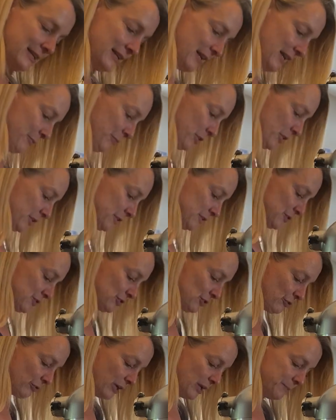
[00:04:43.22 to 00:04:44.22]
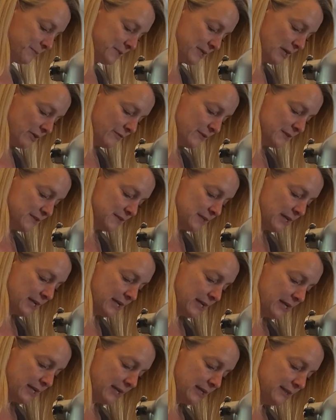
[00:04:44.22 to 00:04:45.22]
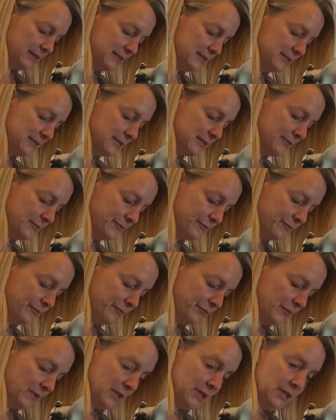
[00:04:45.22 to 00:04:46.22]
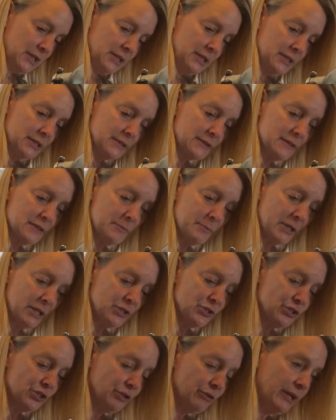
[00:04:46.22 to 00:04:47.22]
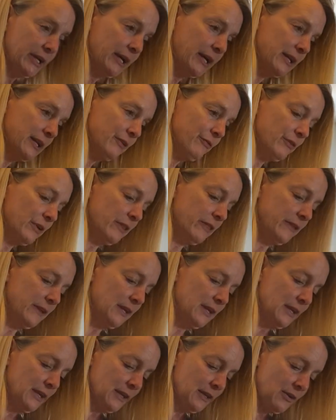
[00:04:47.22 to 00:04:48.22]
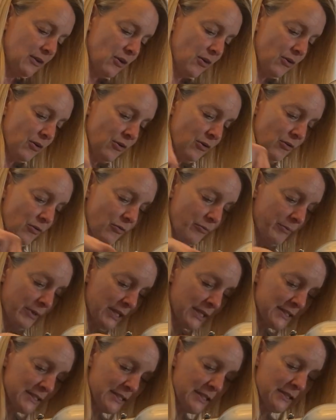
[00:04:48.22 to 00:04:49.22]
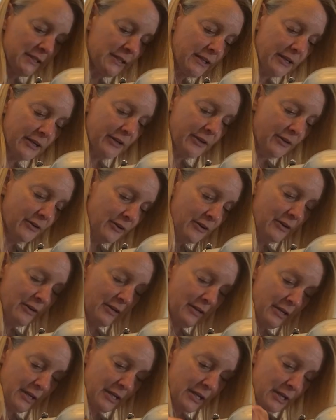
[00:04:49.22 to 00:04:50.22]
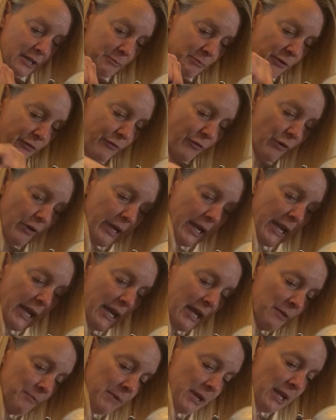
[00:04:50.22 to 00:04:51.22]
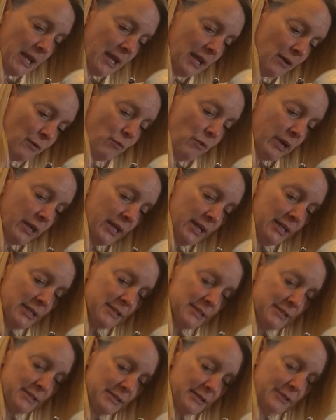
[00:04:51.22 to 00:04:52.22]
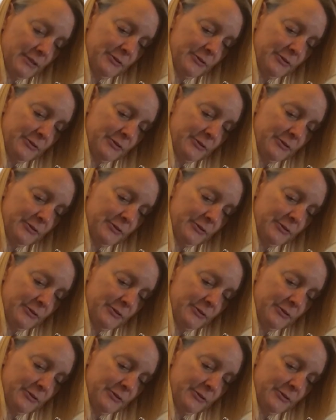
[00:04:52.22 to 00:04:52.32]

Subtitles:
I'm going to scrape down the sides just to make sure I got everything all mixed in there before I add my egg whites.